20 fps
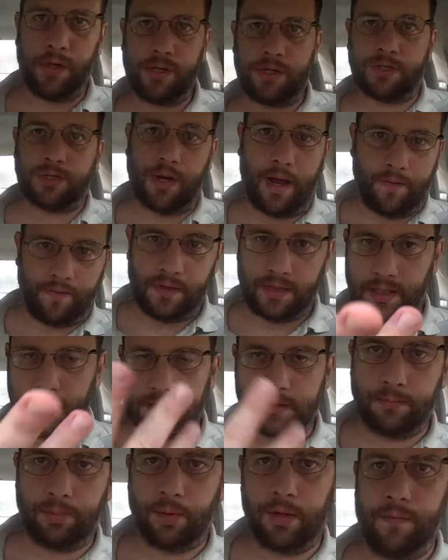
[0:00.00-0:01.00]
which obviously
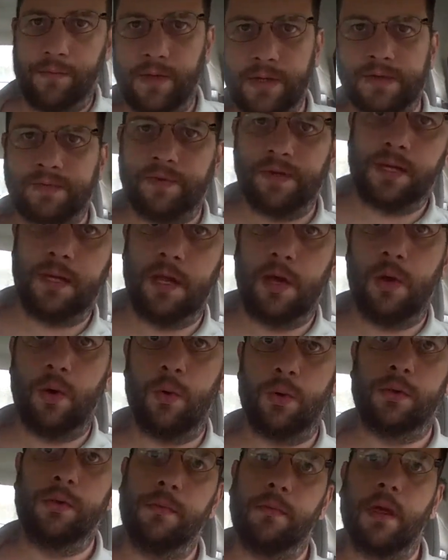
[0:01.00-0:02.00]
that's the point of this
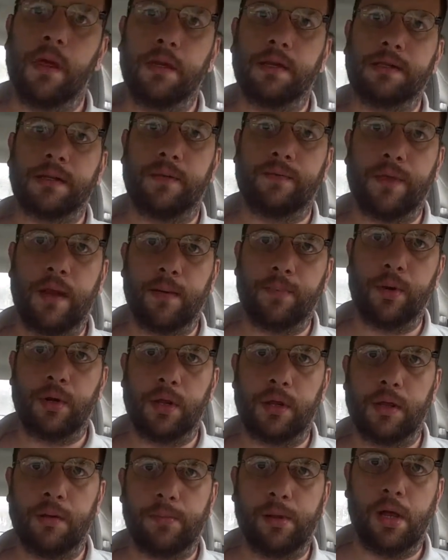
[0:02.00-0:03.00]
video and, and stuff that I
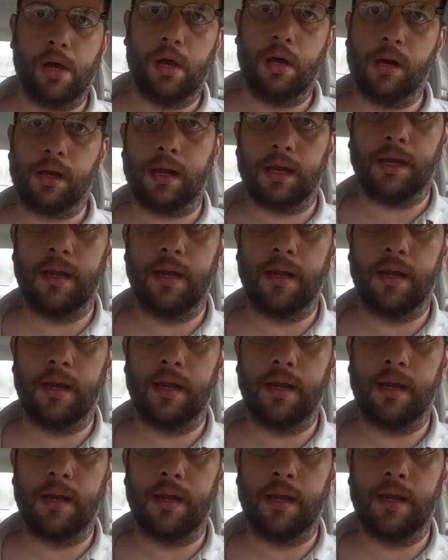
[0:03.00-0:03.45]
put on the blog.